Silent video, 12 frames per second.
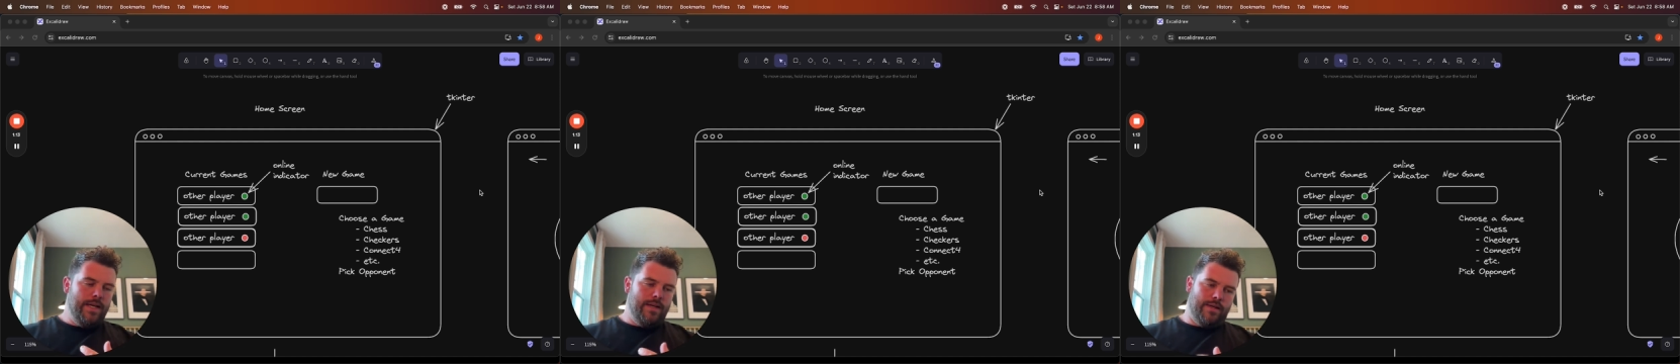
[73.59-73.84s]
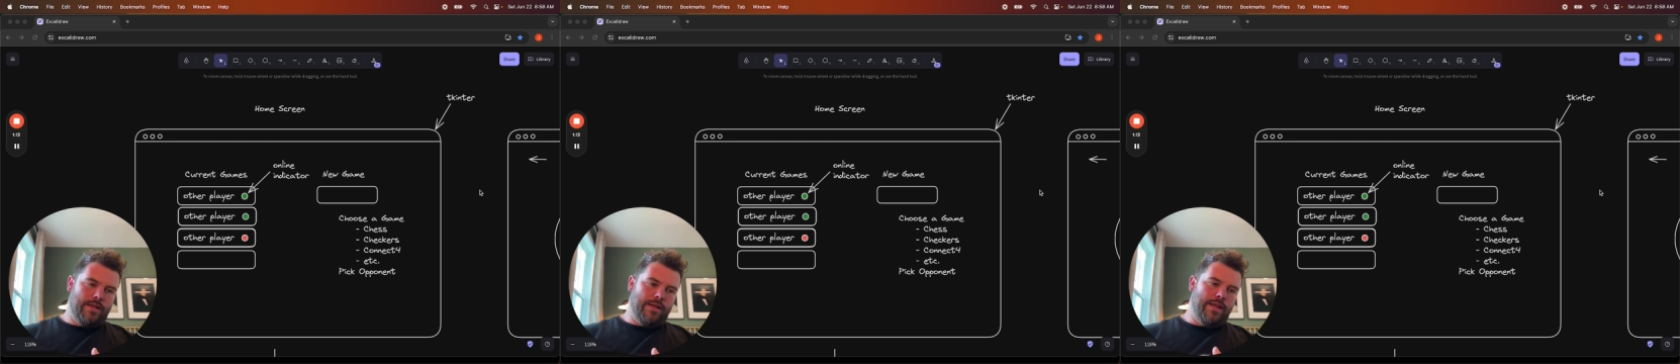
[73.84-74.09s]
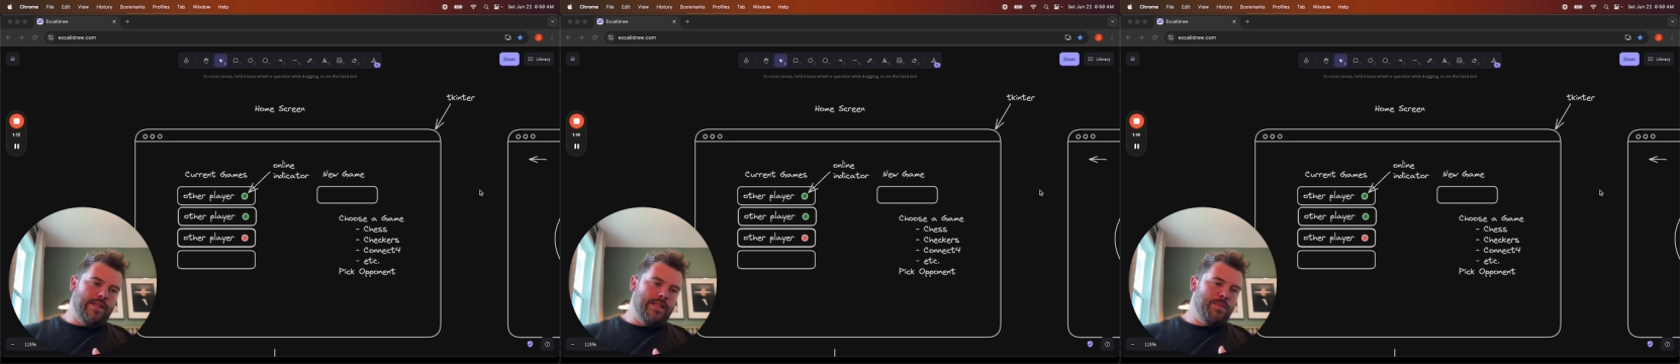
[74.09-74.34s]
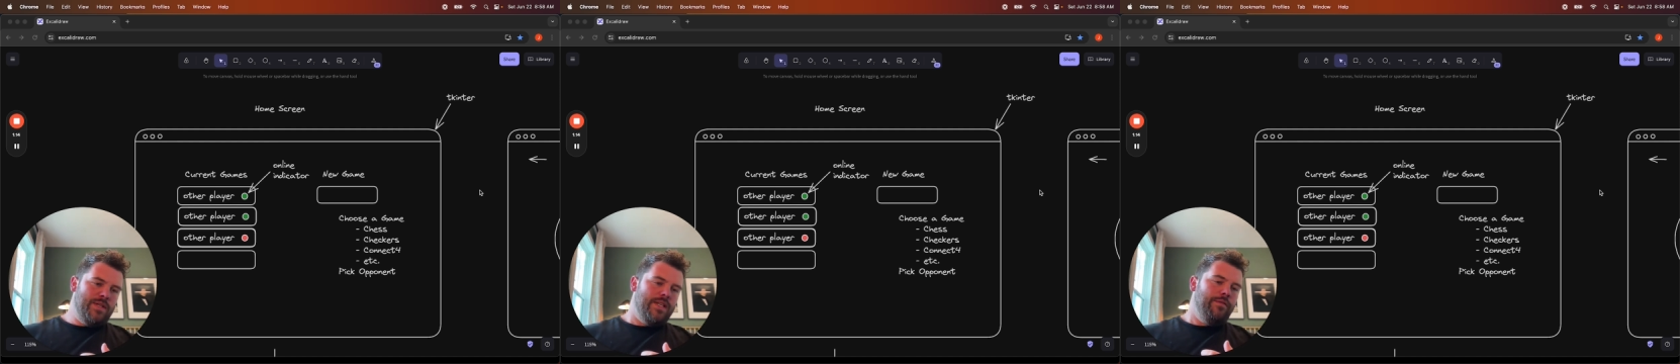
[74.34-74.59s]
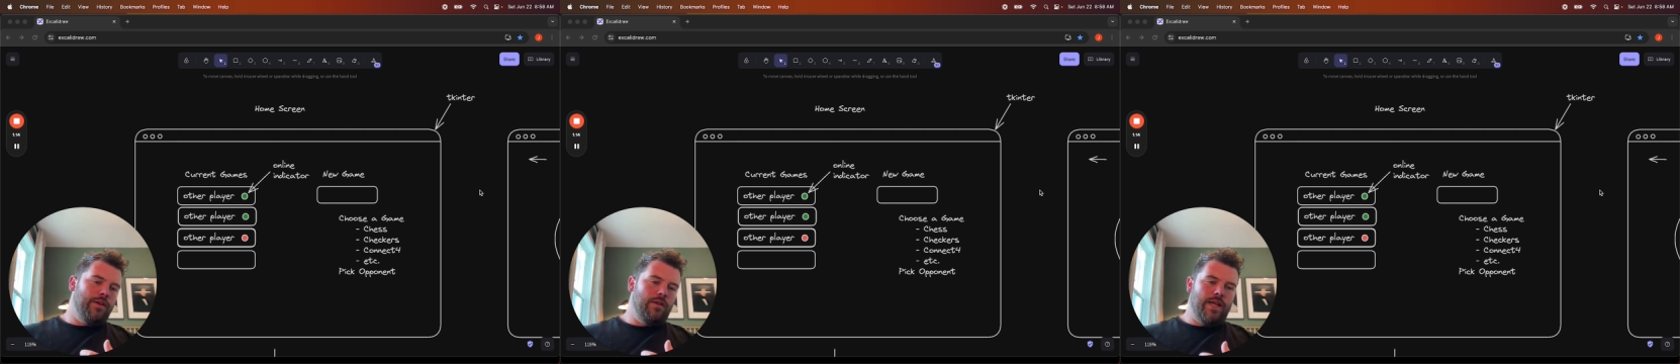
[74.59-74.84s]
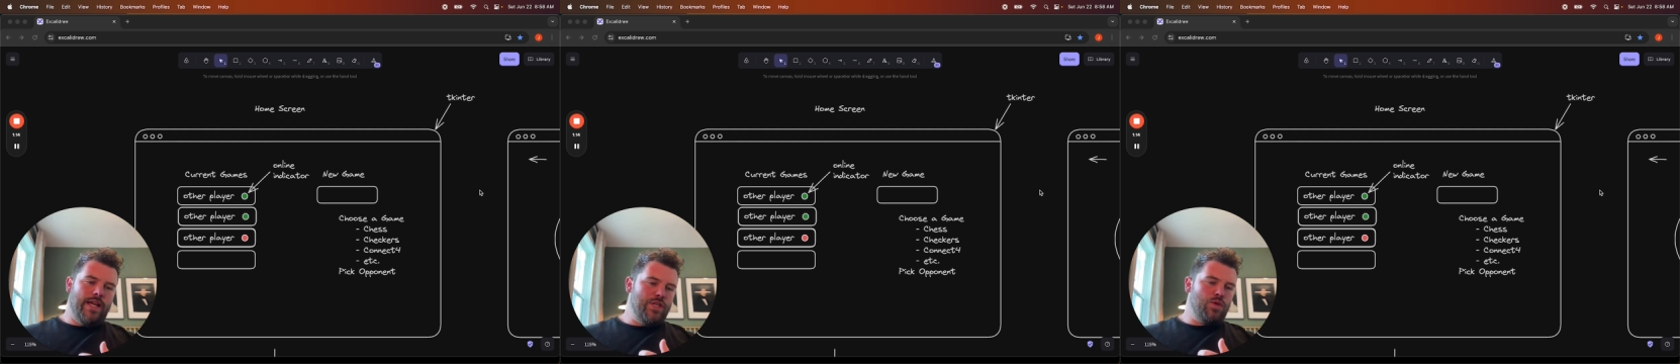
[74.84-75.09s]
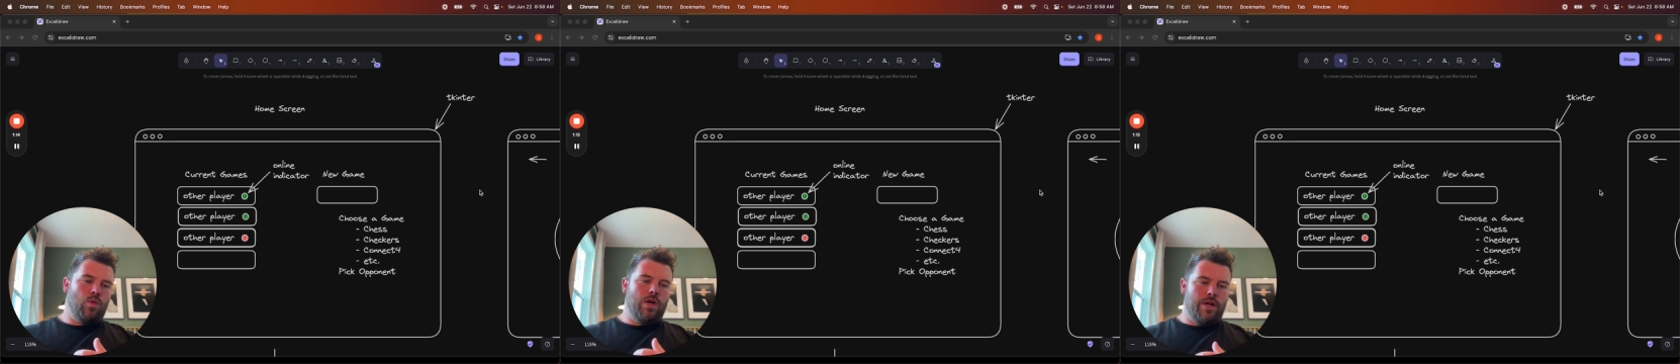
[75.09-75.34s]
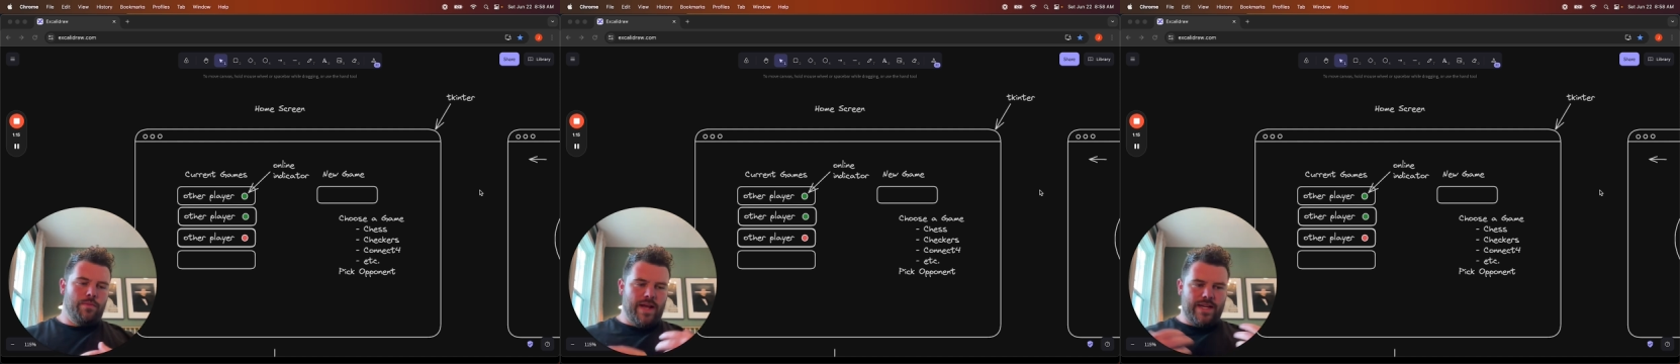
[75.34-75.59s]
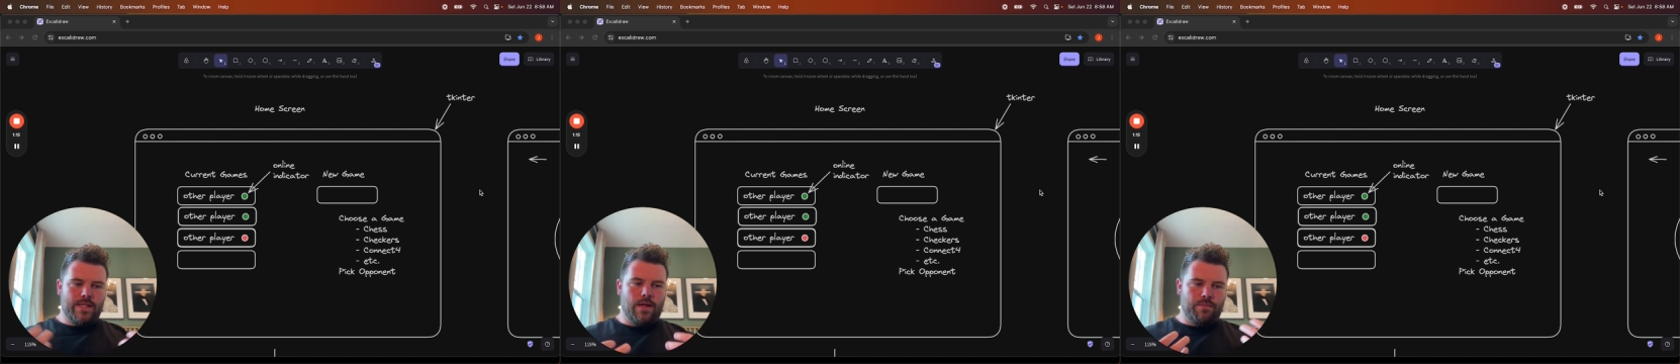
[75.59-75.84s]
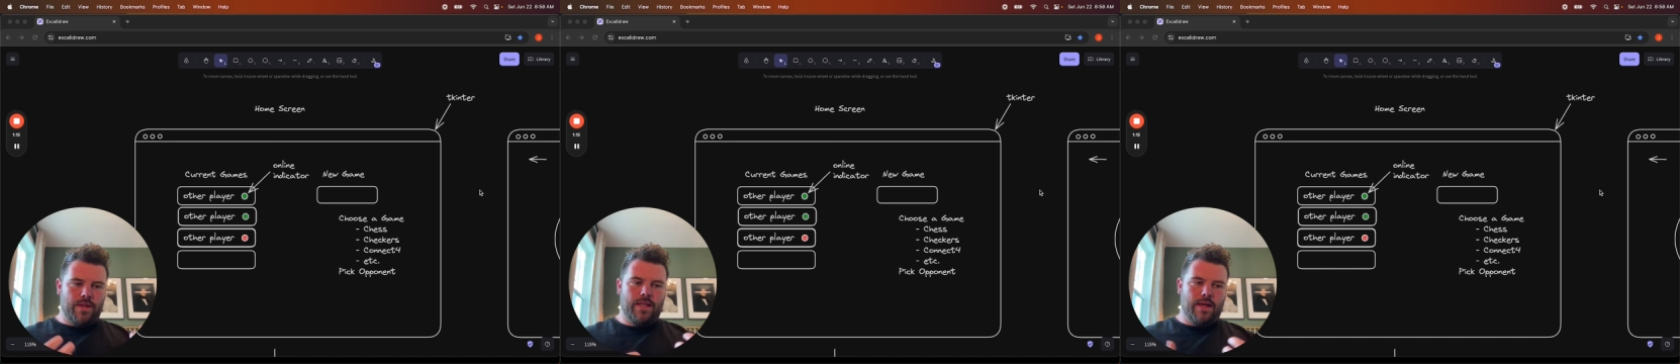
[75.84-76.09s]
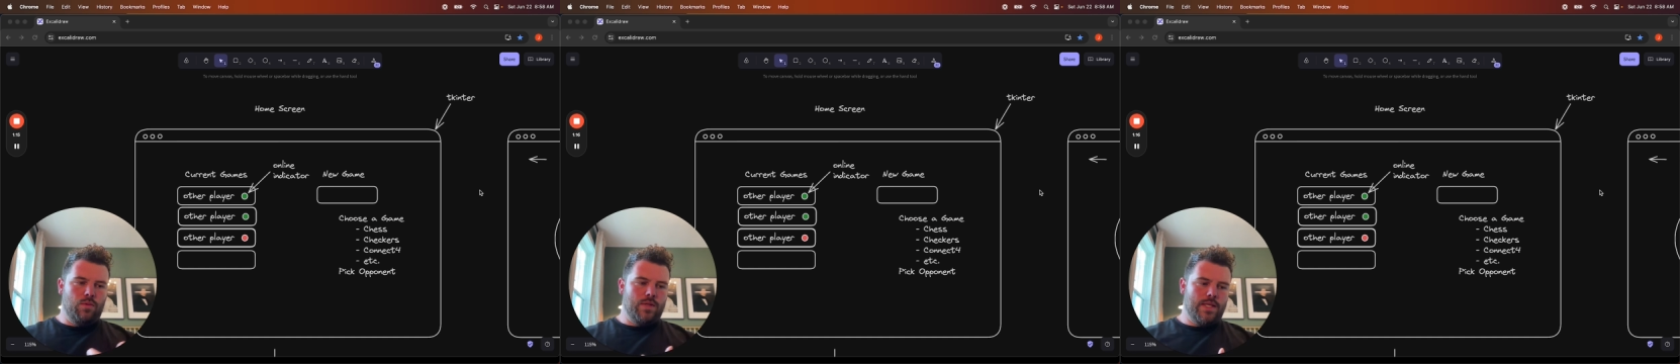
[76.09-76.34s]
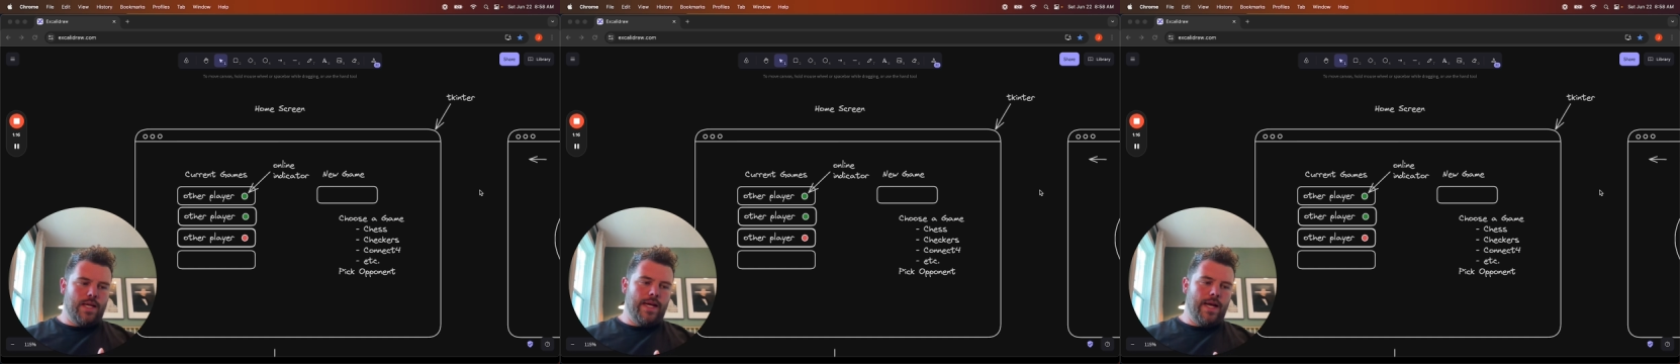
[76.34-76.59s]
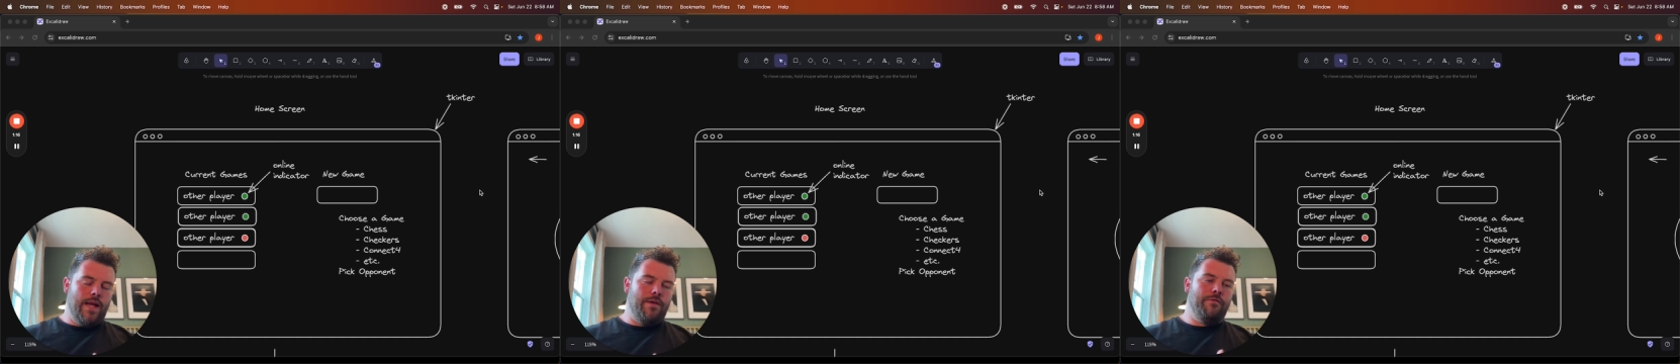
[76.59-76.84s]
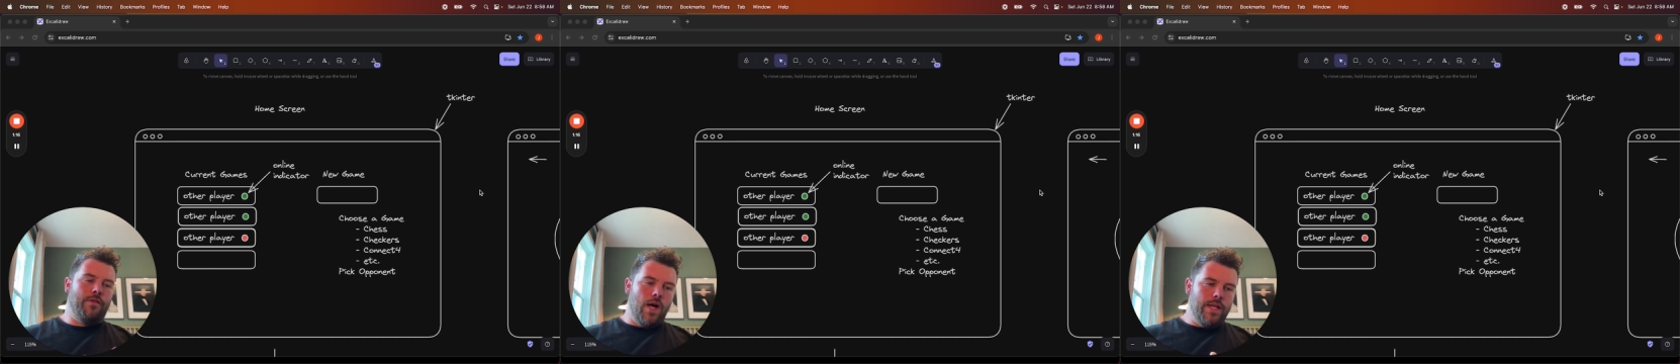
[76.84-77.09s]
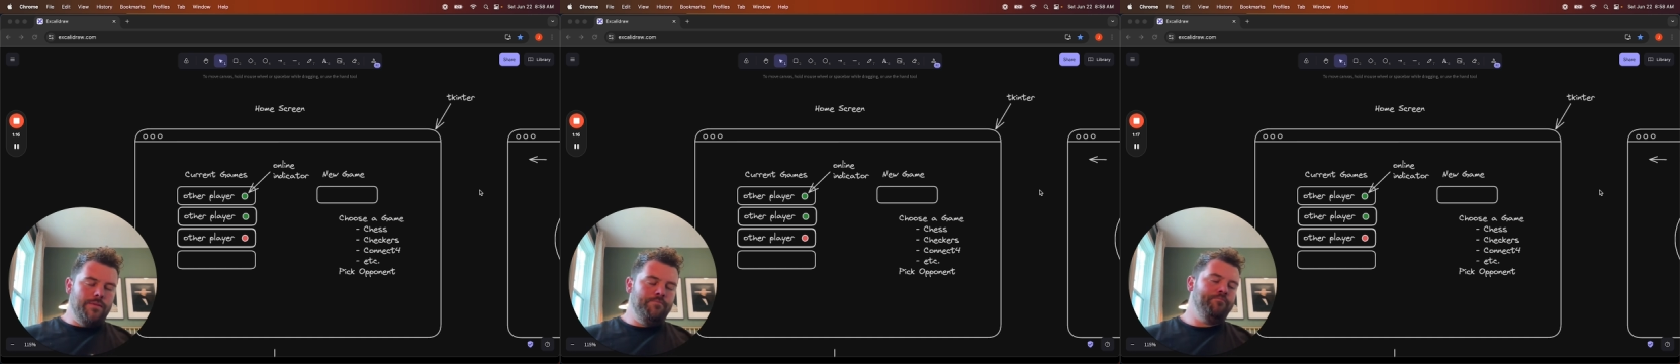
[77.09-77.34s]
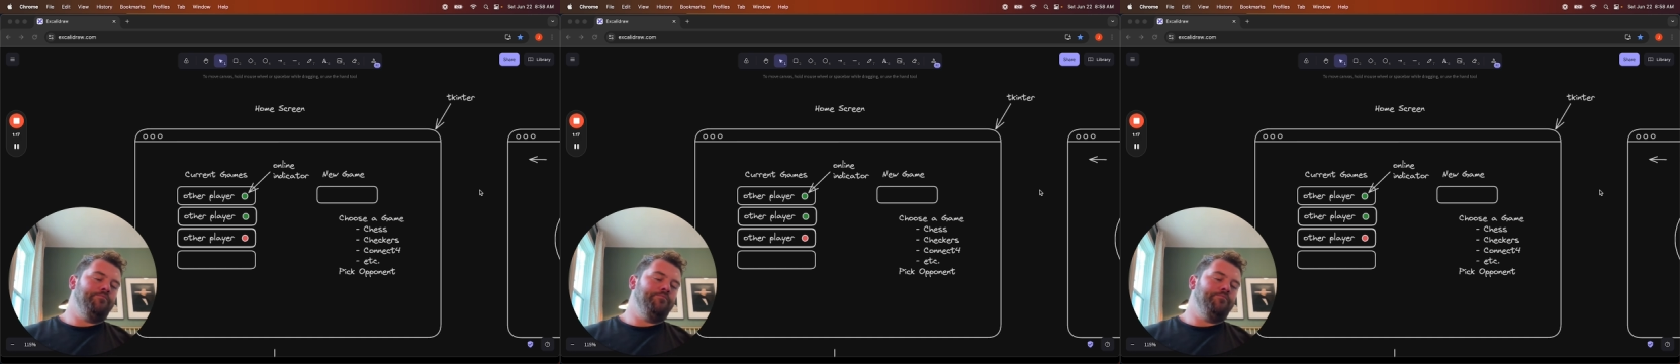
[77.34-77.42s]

And specifically, I just wanted to make something that was like kind of fun.